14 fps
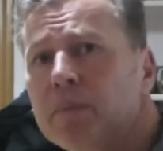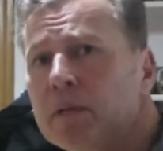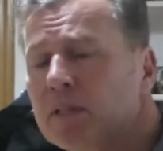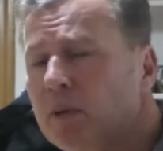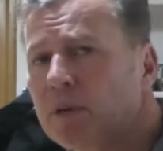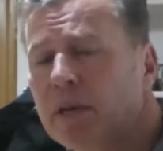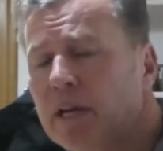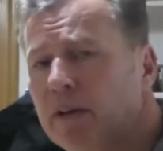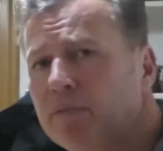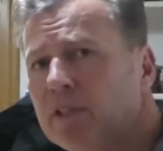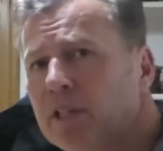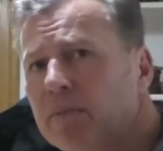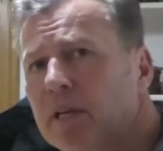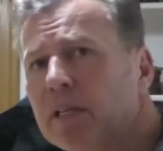So we don't have
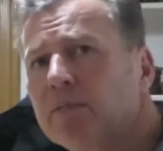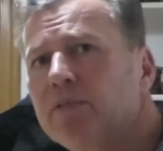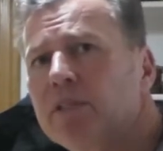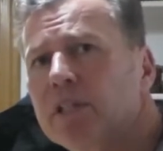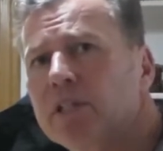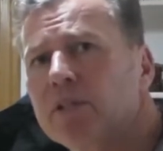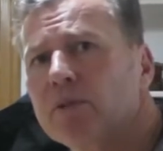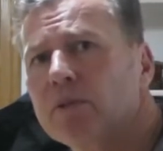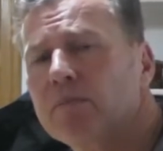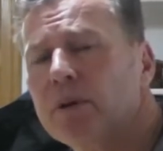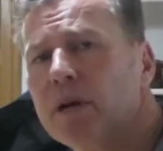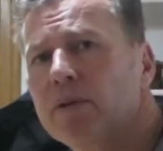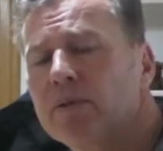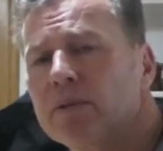tea making facilities on the
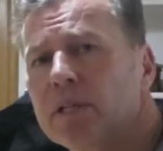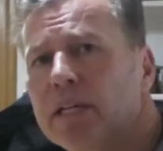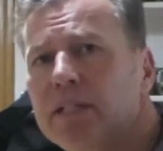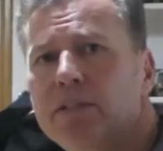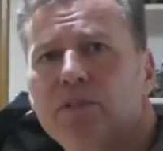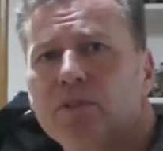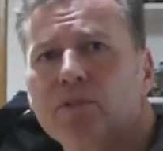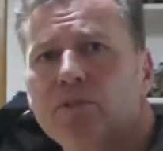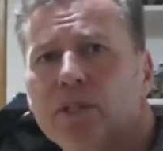boat. They sort of